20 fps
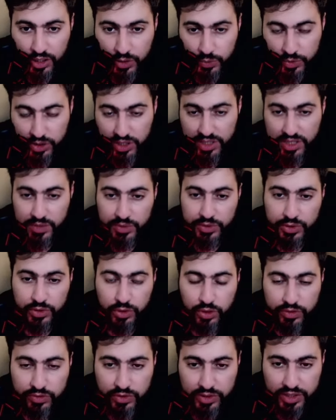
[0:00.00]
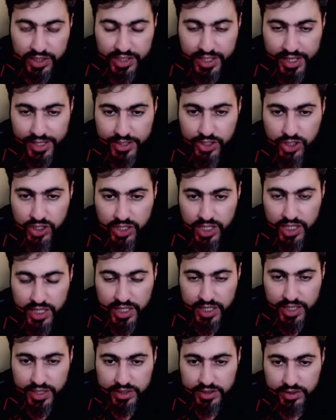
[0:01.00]
We're just going to go for the catch,
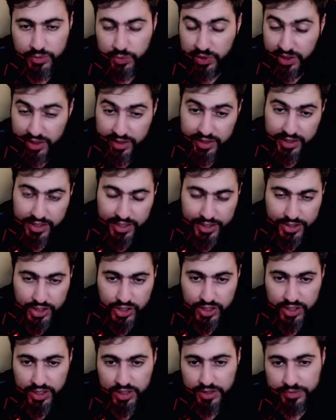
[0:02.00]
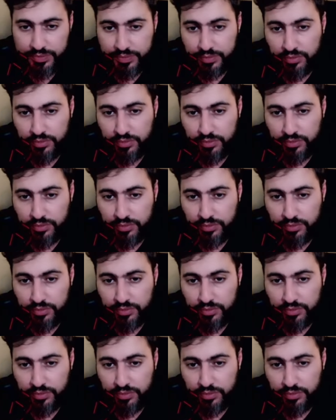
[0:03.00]
and we get the catch here.